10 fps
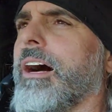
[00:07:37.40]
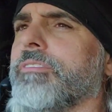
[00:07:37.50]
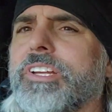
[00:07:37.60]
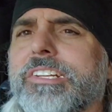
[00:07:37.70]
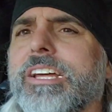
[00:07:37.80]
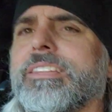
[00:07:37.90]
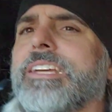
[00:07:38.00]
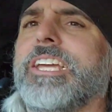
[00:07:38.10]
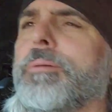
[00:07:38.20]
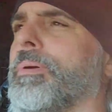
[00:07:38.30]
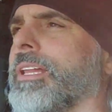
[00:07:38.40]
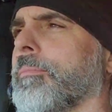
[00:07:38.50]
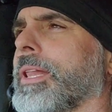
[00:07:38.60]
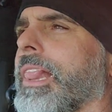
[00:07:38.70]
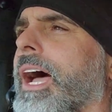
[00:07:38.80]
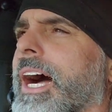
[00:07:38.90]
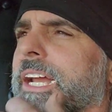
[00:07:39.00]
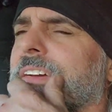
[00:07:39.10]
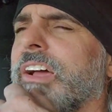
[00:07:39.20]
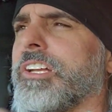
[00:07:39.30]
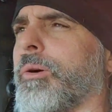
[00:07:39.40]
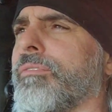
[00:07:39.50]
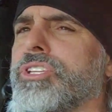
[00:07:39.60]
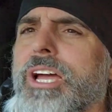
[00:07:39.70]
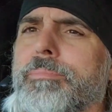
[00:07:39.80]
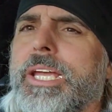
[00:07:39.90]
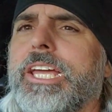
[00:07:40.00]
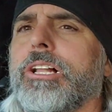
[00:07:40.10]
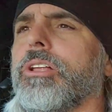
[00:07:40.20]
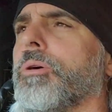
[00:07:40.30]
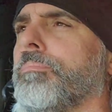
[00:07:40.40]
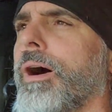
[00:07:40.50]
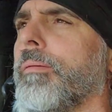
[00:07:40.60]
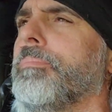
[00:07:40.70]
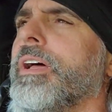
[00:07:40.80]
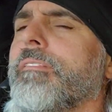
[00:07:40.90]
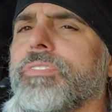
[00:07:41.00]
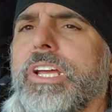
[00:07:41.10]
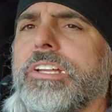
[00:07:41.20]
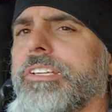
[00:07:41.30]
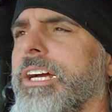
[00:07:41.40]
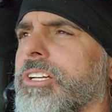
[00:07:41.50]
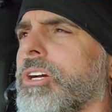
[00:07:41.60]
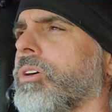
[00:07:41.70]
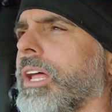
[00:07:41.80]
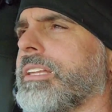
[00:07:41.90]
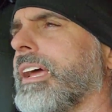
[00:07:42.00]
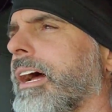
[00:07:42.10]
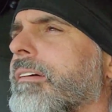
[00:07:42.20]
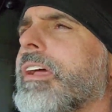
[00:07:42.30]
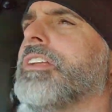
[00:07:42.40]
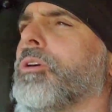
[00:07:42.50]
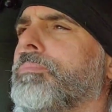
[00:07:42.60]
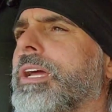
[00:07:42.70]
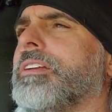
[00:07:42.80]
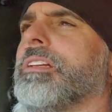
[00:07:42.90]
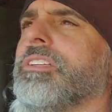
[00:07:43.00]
there's nothing keeping them in line. So every time they hit a little bump, they start to go like that. So basically,